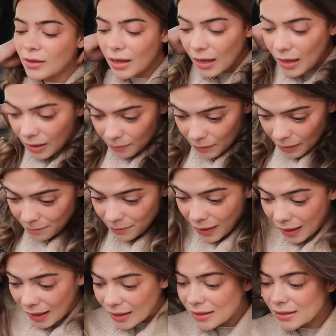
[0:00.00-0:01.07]

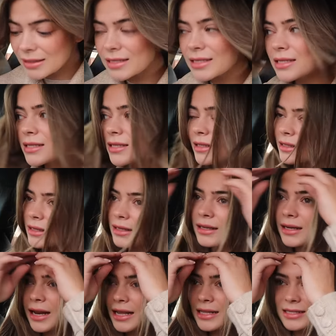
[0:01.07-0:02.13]
But
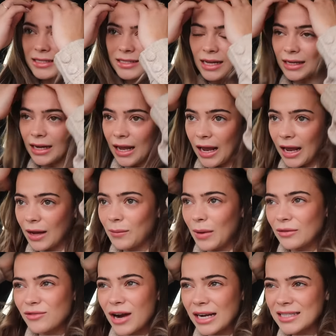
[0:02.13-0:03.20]
it's sunny.
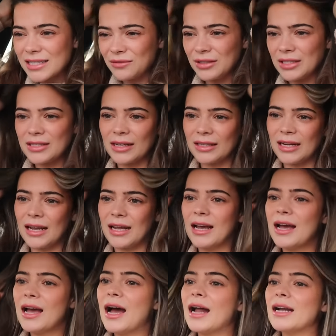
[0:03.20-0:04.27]
Well, relatively sunny.
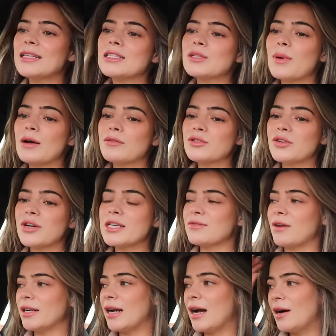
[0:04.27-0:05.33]
And it's 12 degrees
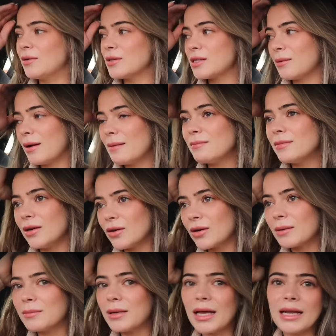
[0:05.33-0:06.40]
right now, so I am not
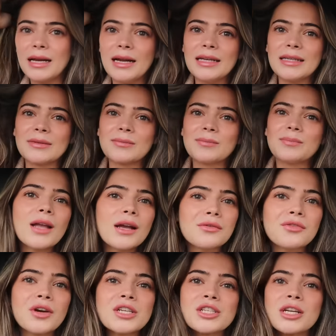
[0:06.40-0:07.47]
complaining. I
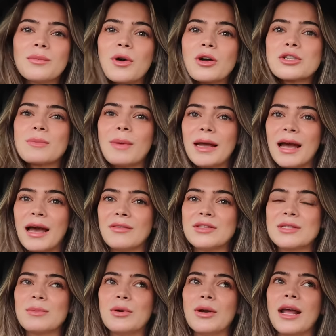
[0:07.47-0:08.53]
freshly washed my hair
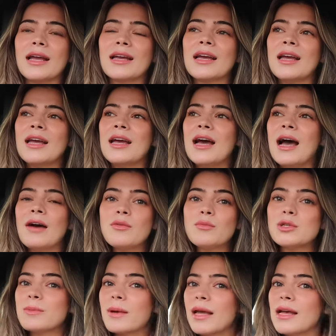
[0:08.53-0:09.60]
this morning. Haven't
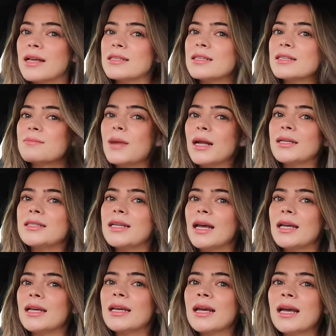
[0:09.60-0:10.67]
washed my hair since
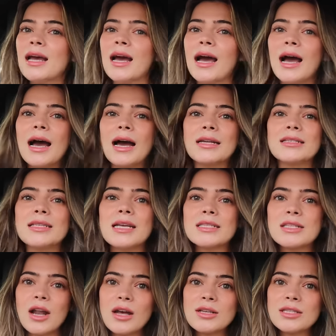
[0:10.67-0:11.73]
Monday. And
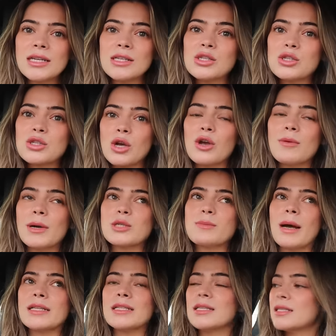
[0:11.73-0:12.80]
it's lasting so much
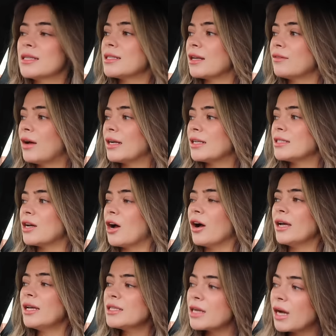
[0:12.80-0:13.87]
better since I've had it dyed.